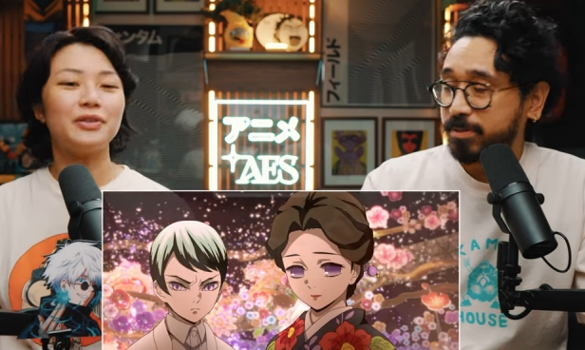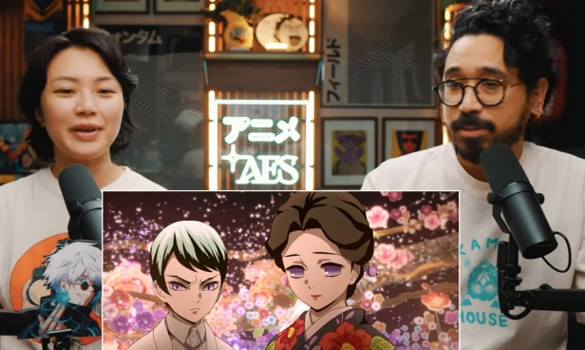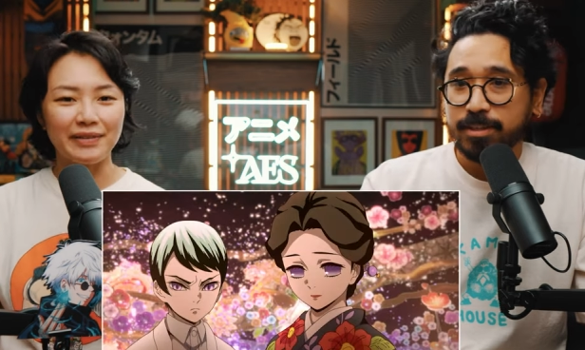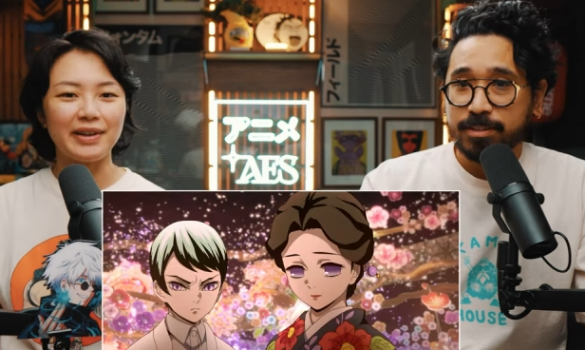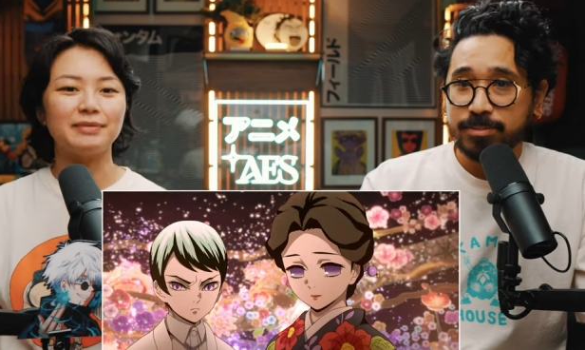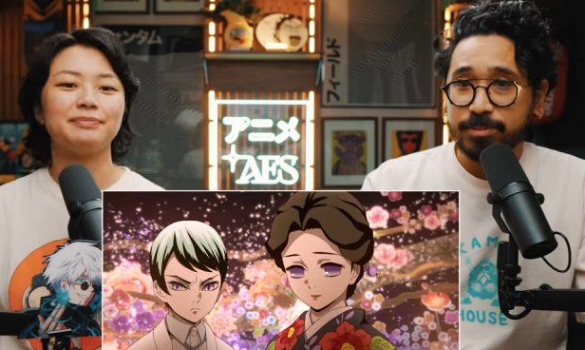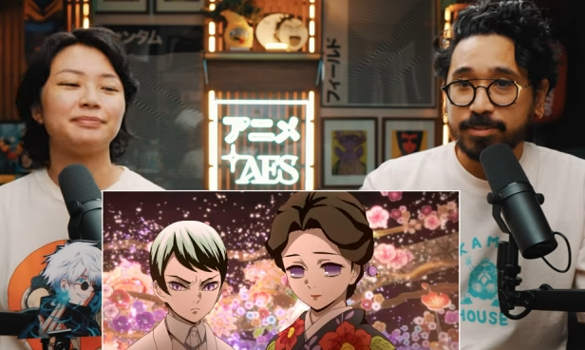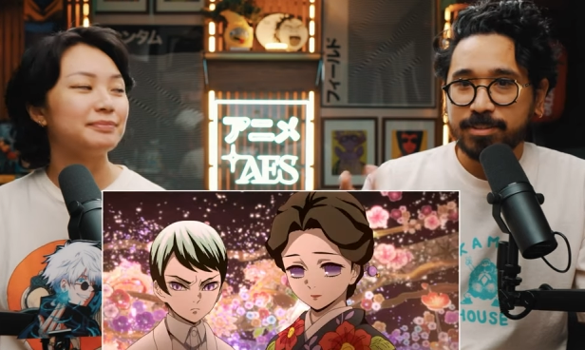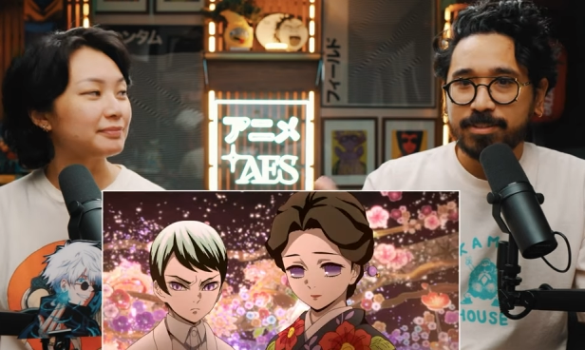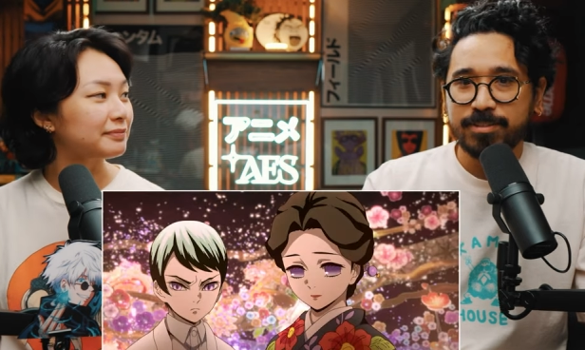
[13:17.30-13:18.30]
Speaker 1: right, right. So
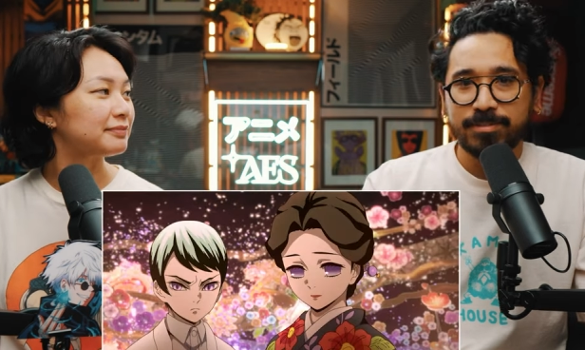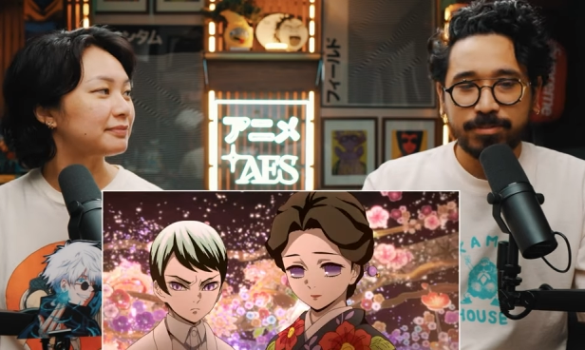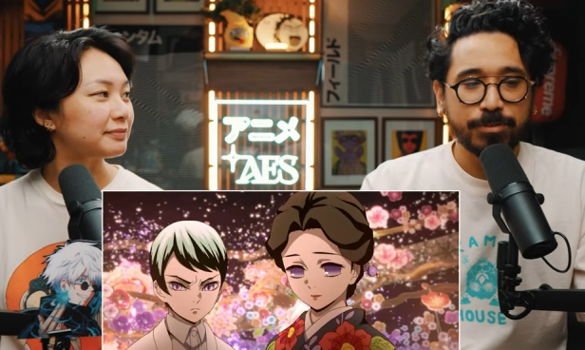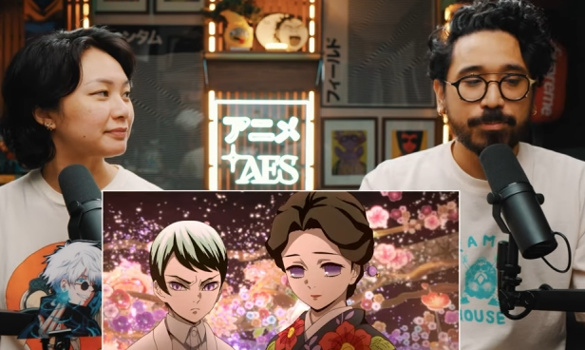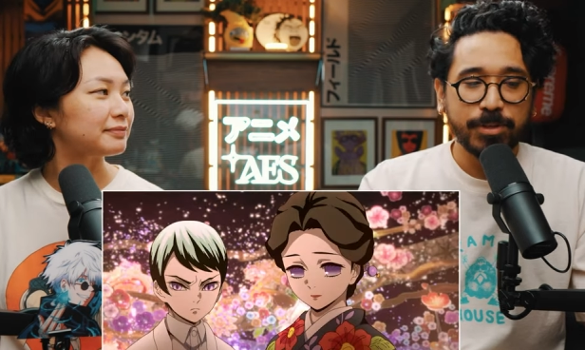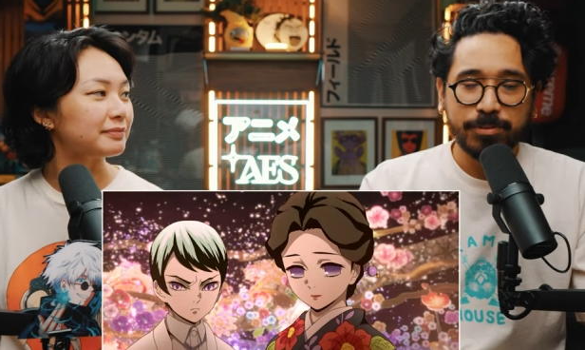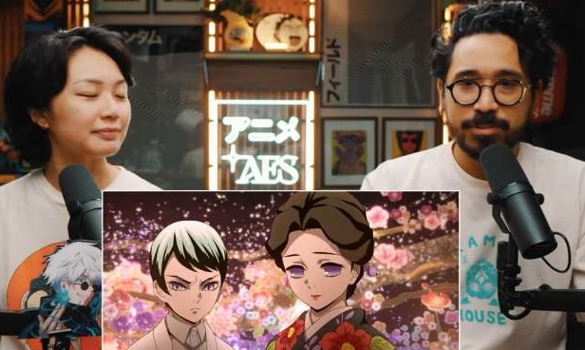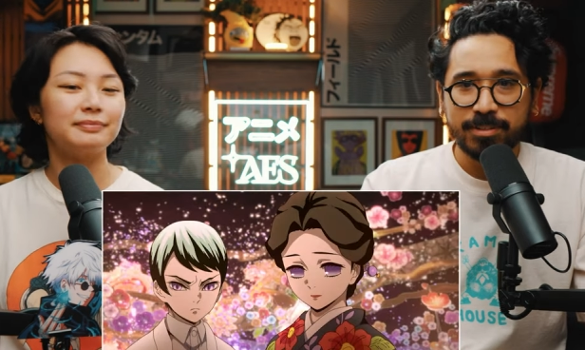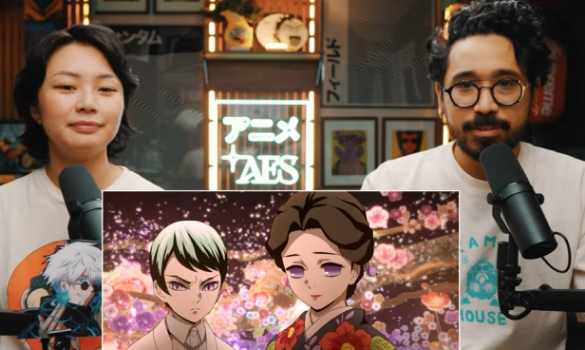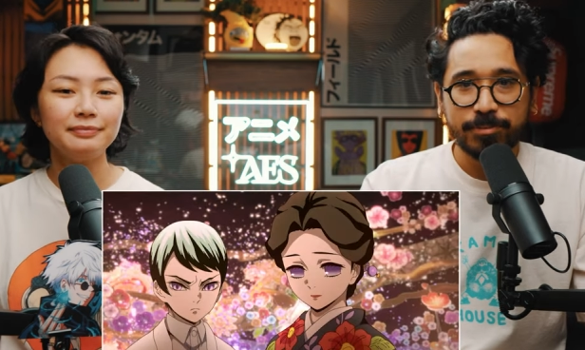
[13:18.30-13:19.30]
th- Tamayo
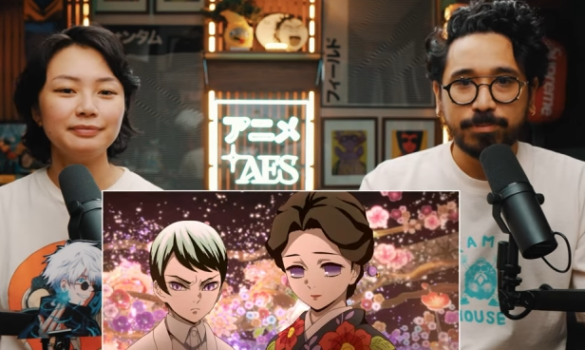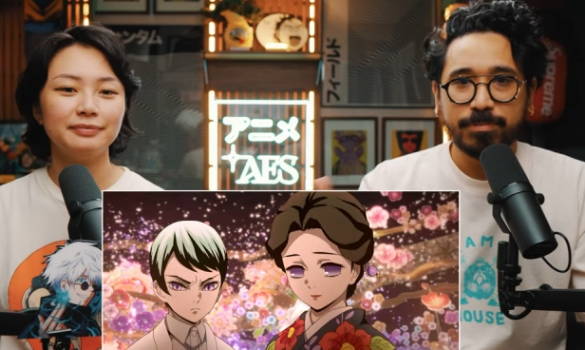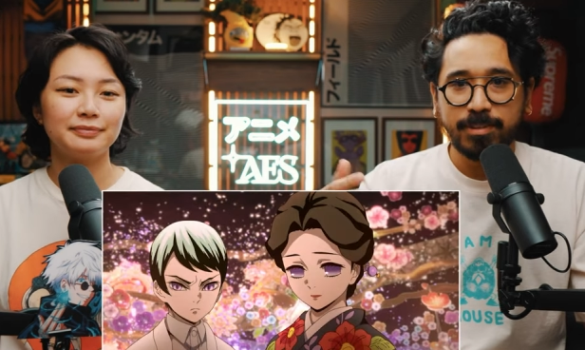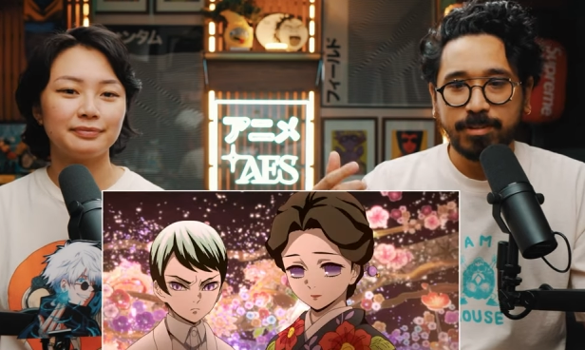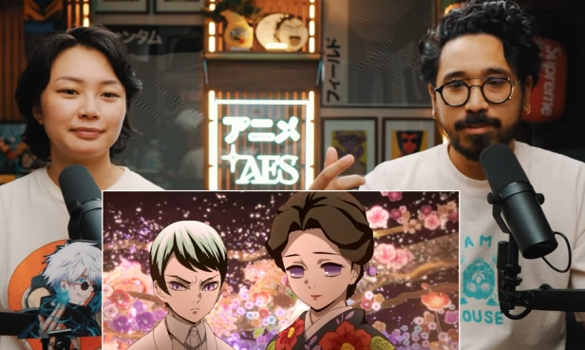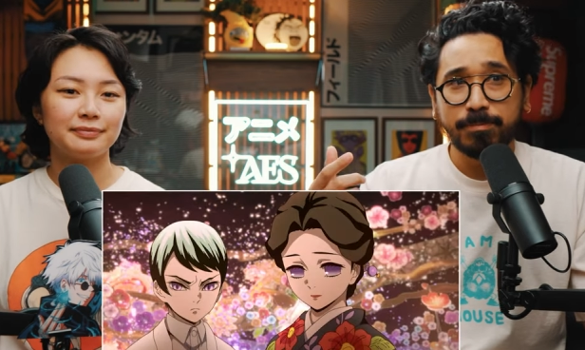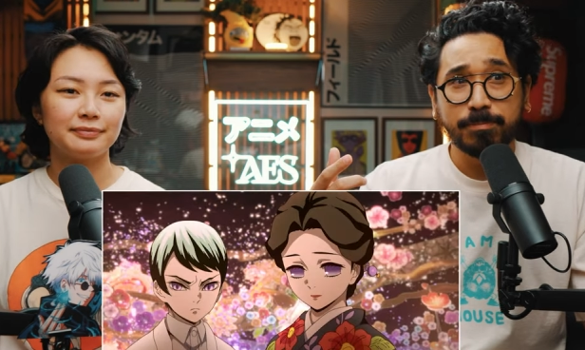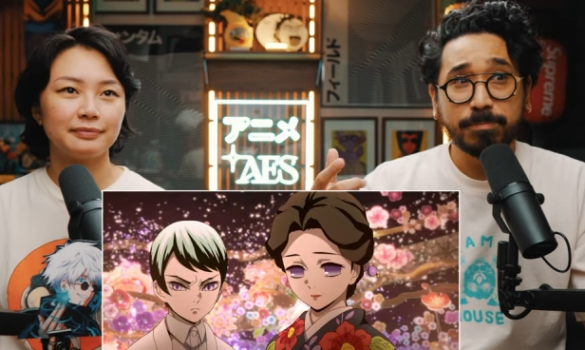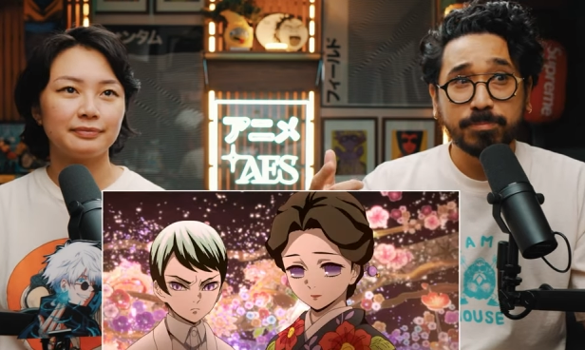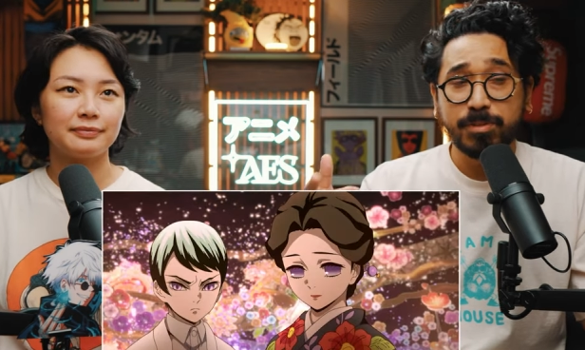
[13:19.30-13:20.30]
is the
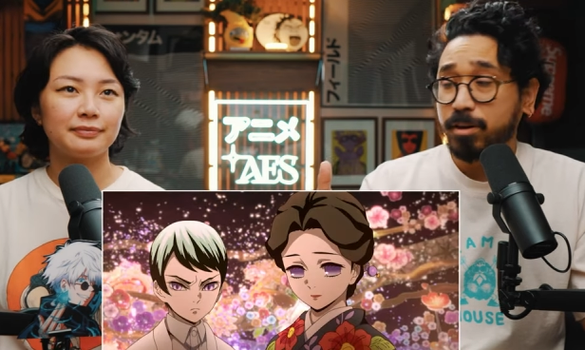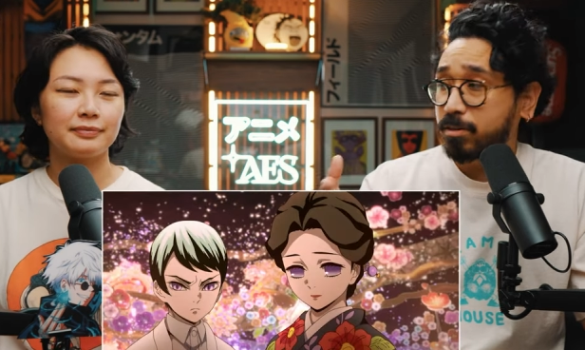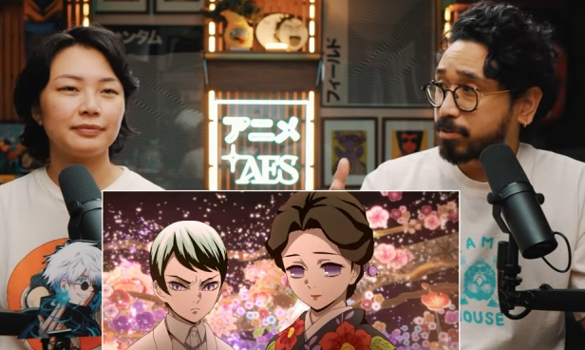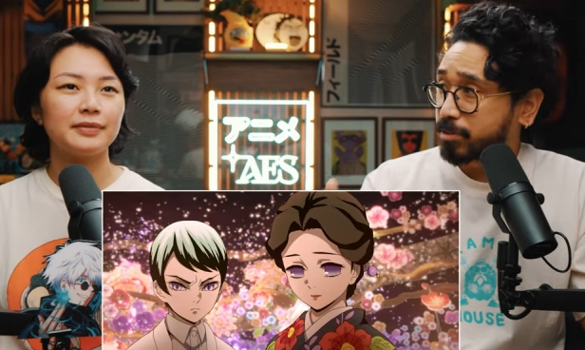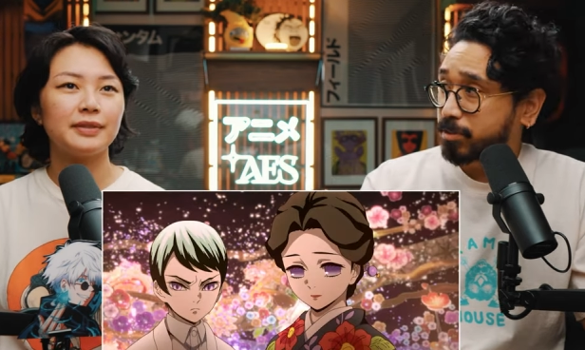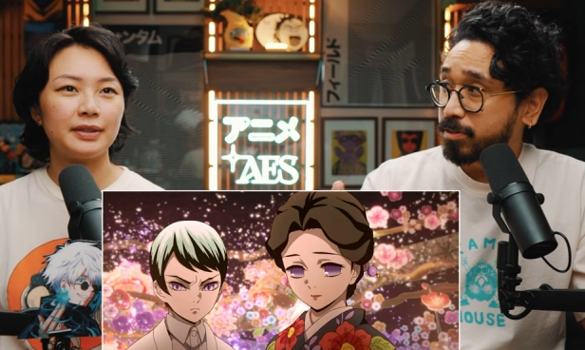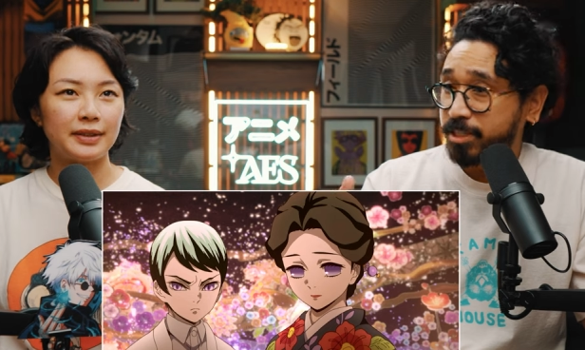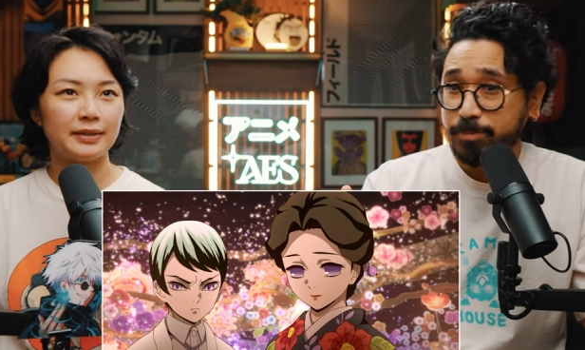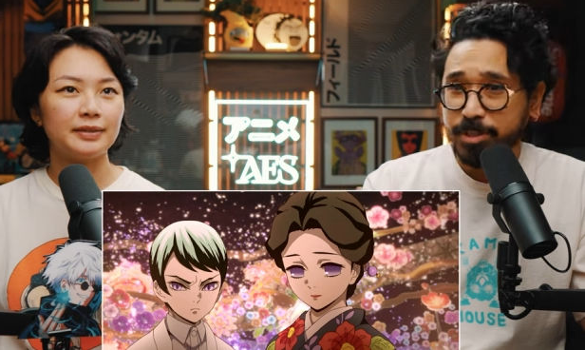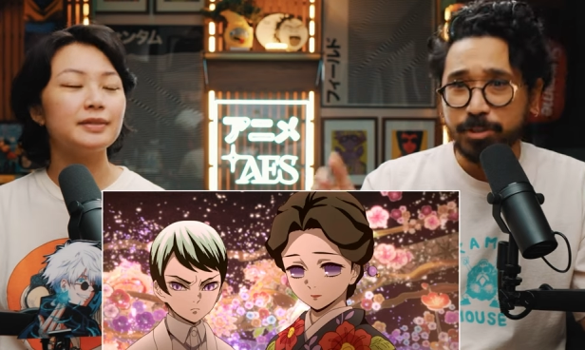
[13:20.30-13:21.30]
the doctor demon,